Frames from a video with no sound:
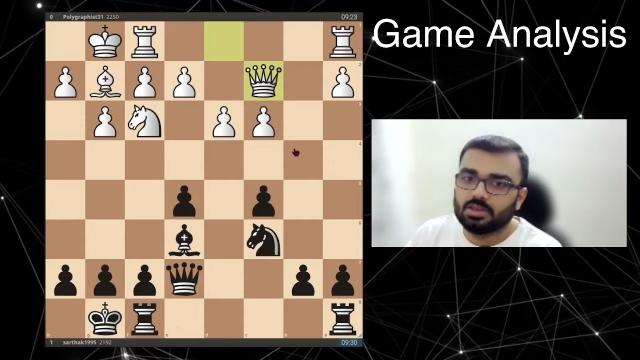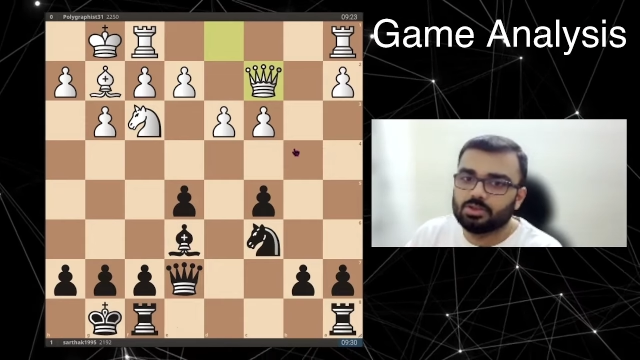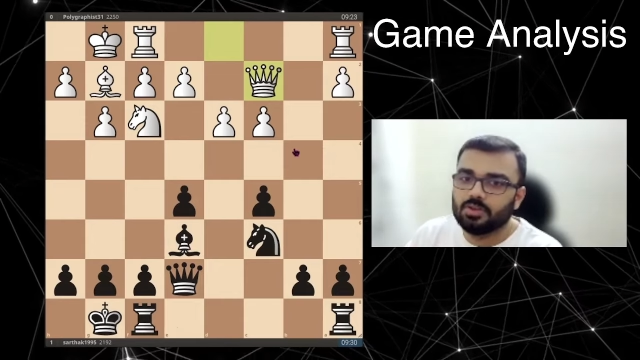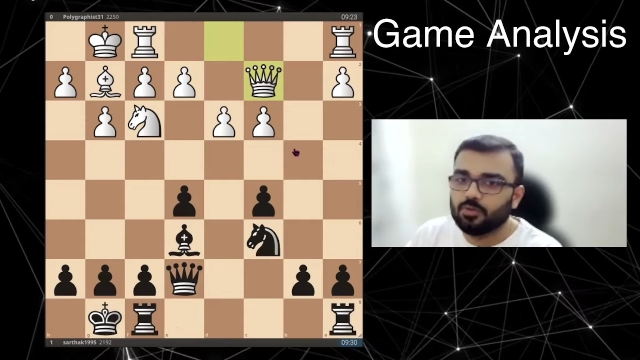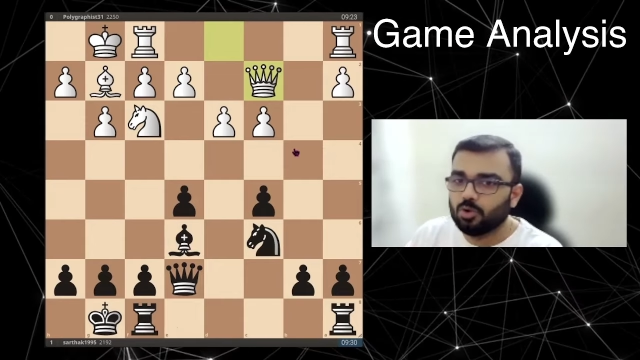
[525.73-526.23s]

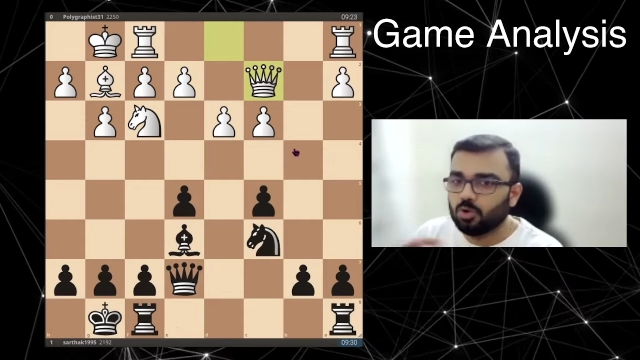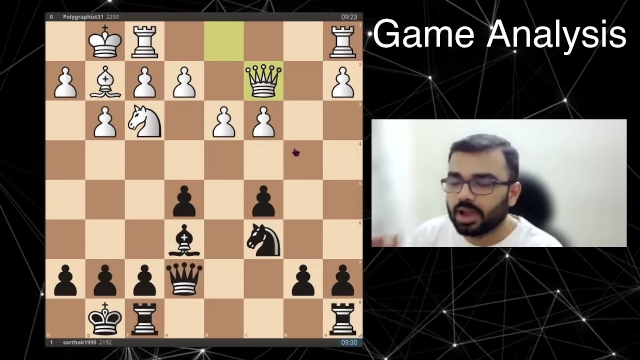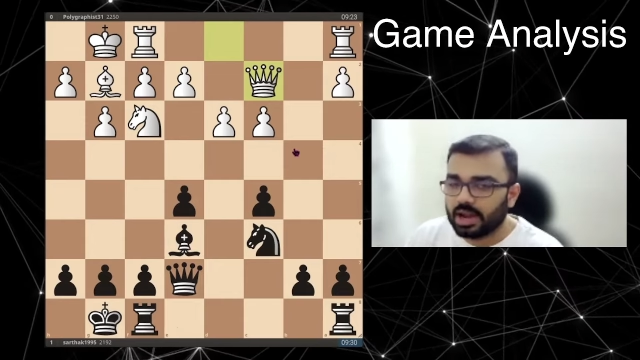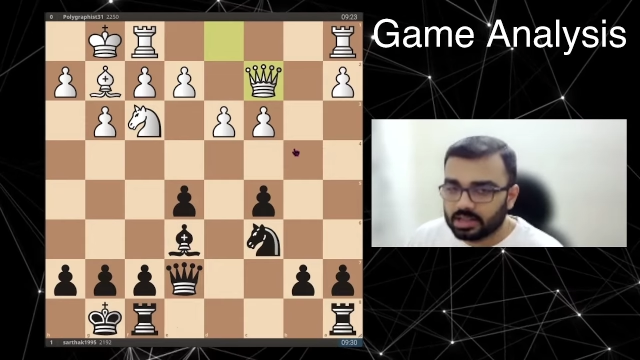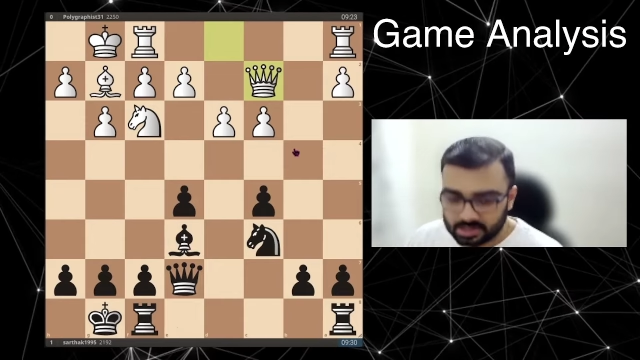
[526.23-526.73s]
So if you
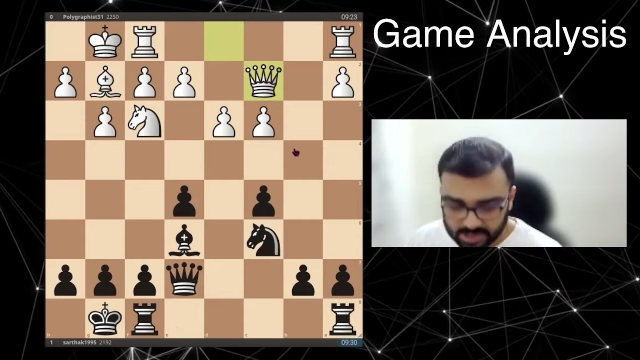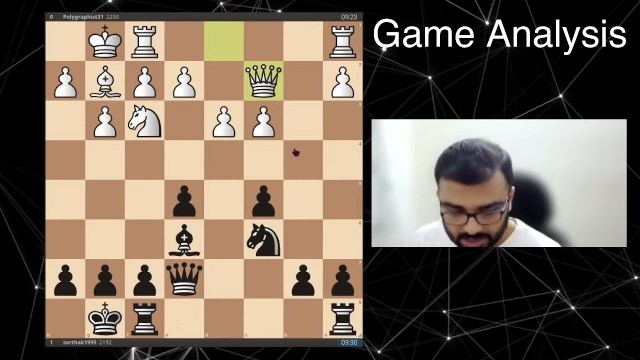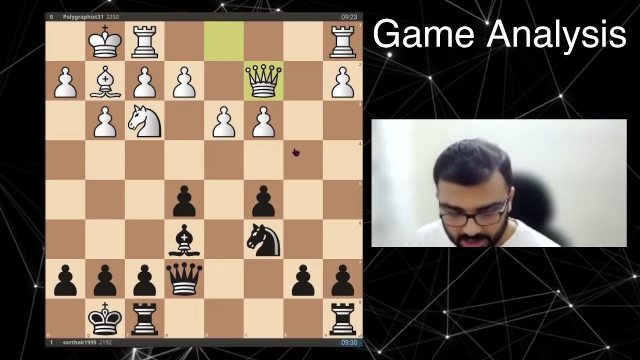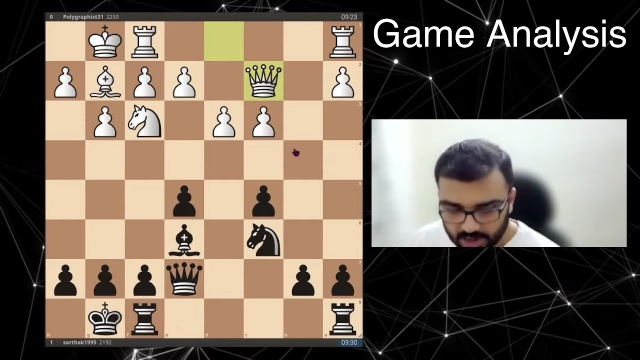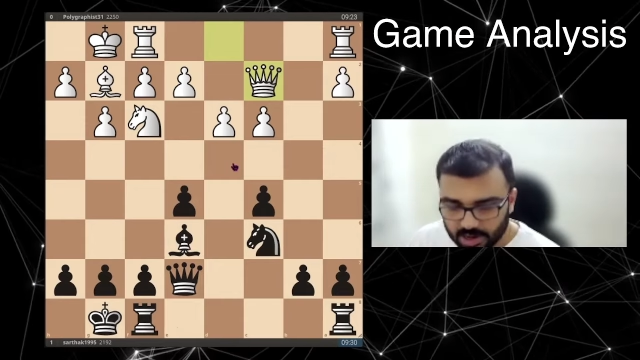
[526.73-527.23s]
look at the
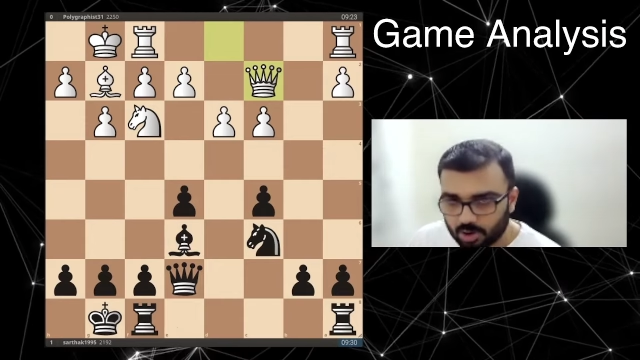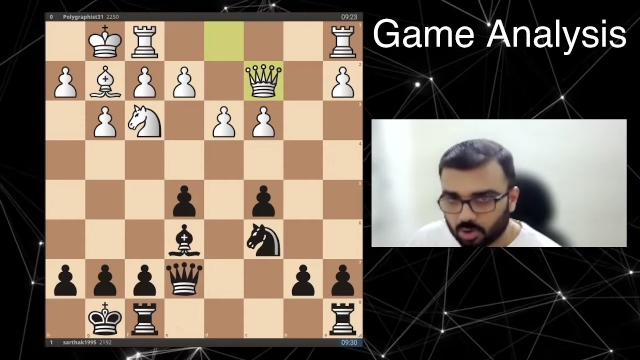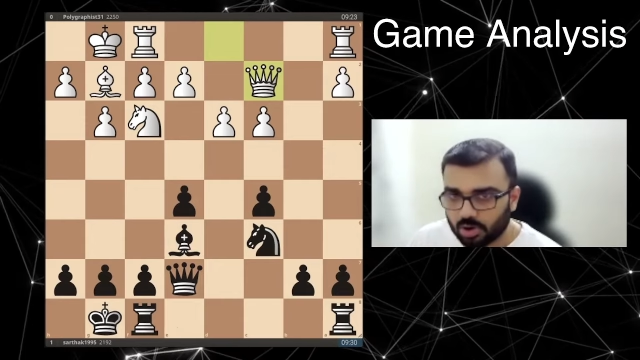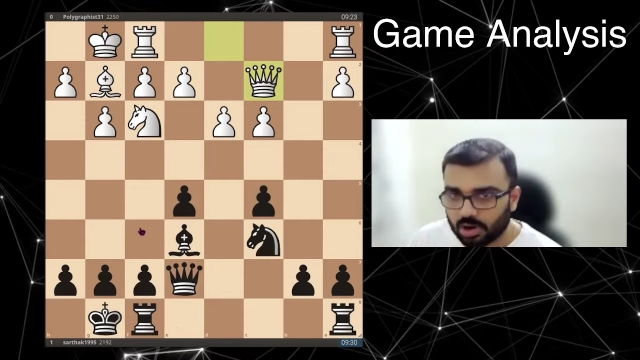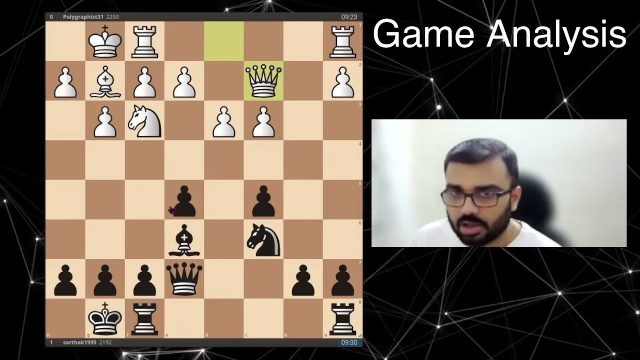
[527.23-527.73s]
center
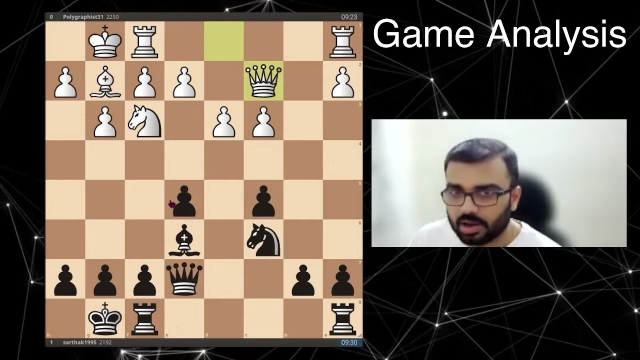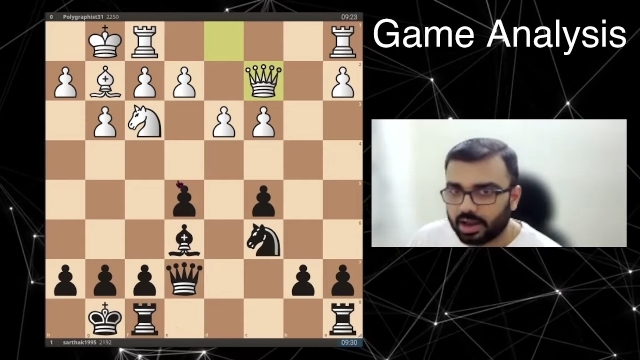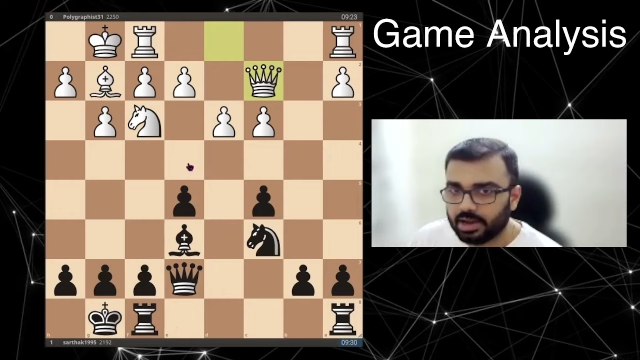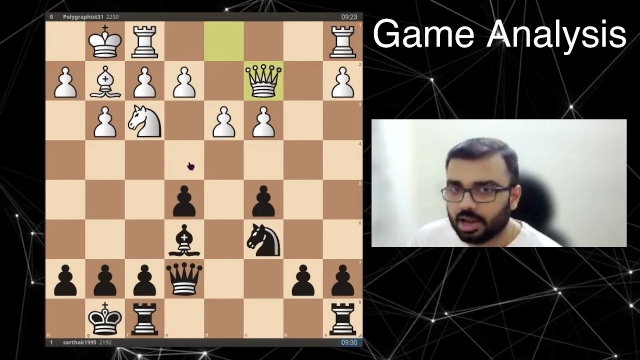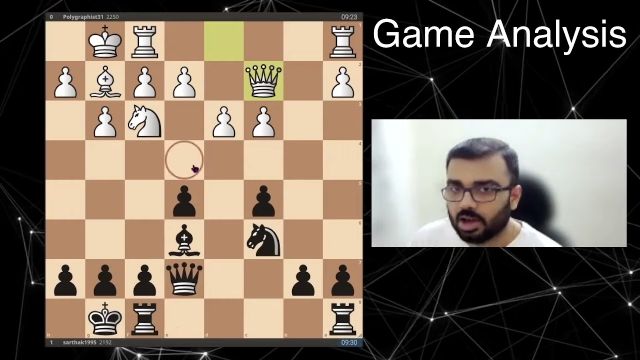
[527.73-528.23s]
control
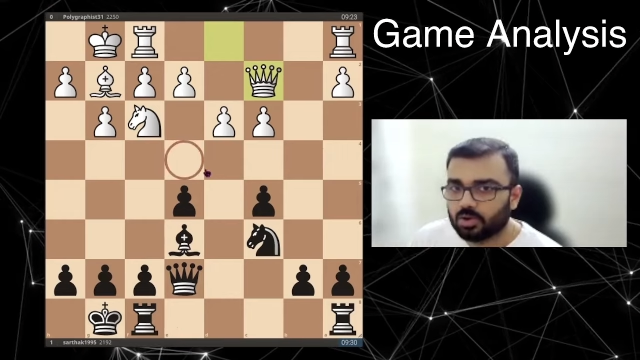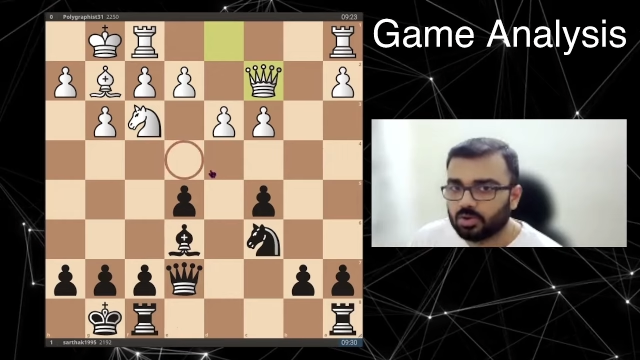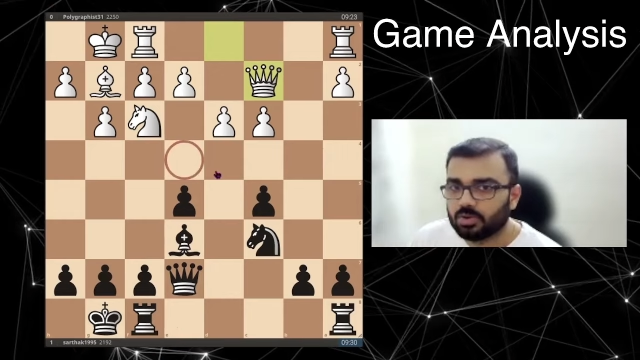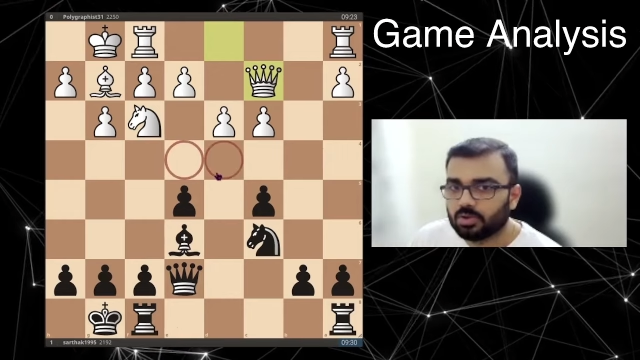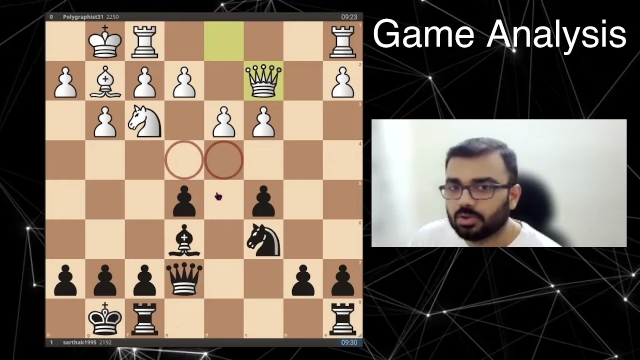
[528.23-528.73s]
right now,